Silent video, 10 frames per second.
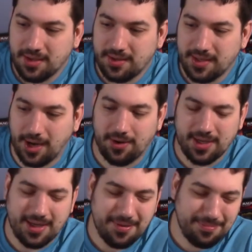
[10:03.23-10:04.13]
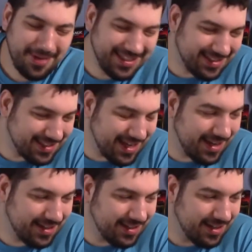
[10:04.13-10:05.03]
Now, Maze's
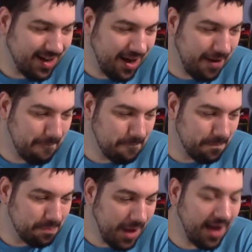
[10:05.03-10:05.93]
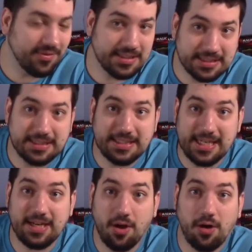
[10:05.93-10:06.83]
End, obviously
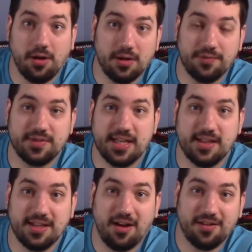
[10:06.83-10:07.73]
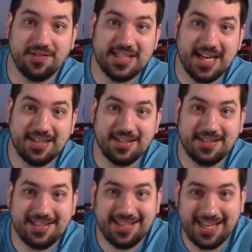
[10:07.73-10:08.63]
needing all of the 10
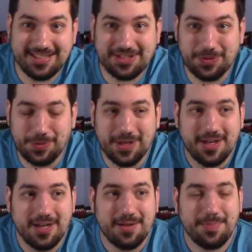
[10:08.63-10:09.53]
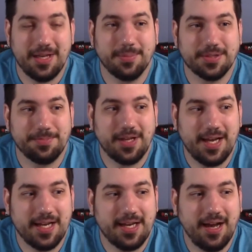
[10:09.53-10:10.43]
gates to be able to play
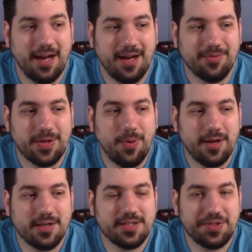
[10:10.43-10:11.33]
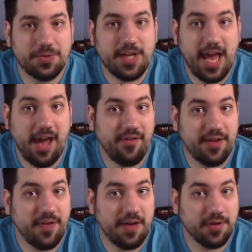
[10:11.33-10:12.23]
it, requires you to have a
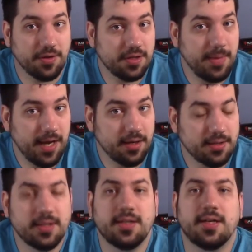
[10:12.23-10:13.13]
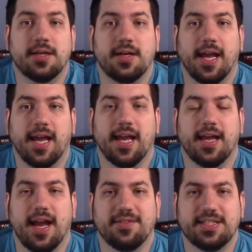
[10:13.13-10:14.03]
5-color commander.
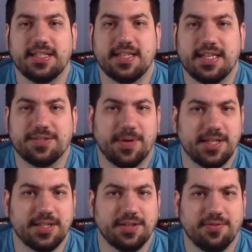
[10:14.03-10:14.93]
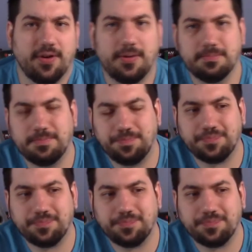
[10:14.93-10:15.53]
And I've seen things ranging from